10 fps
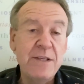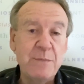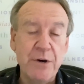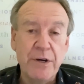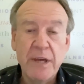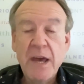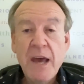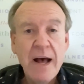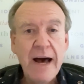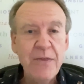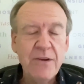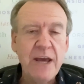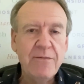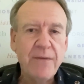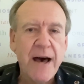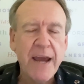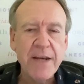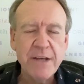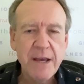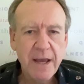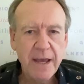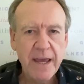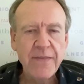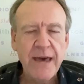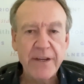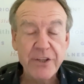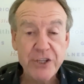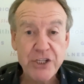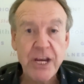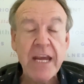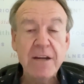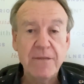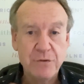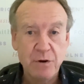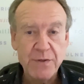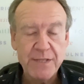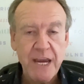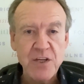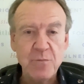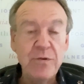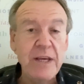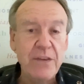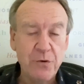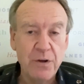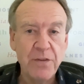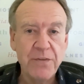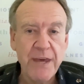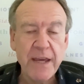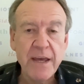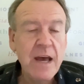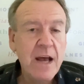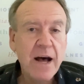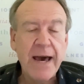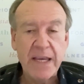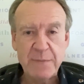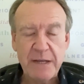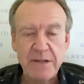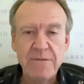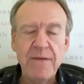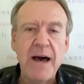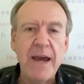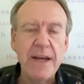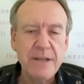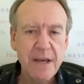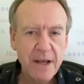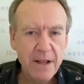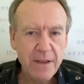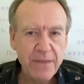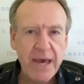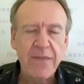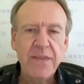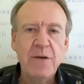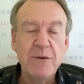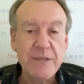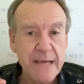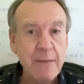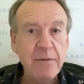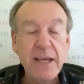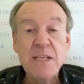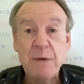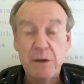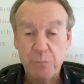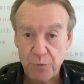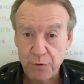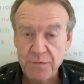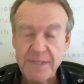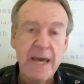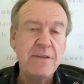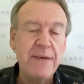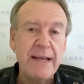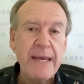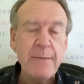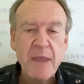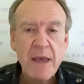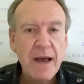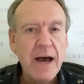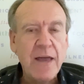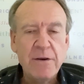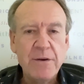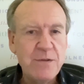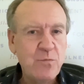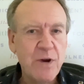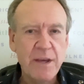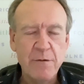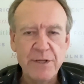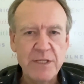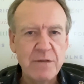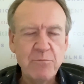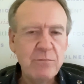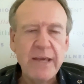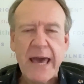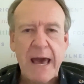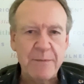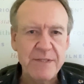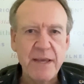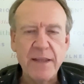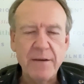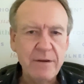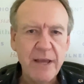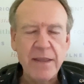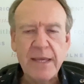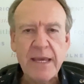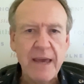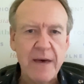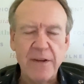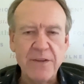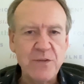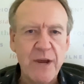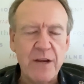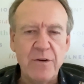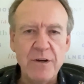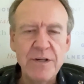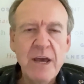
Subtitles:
book, I thought I'd find in that chain of causation between thought and thing, I expected to find that there were some links we could prove scientifically, others where there were just gaps in the evidence record.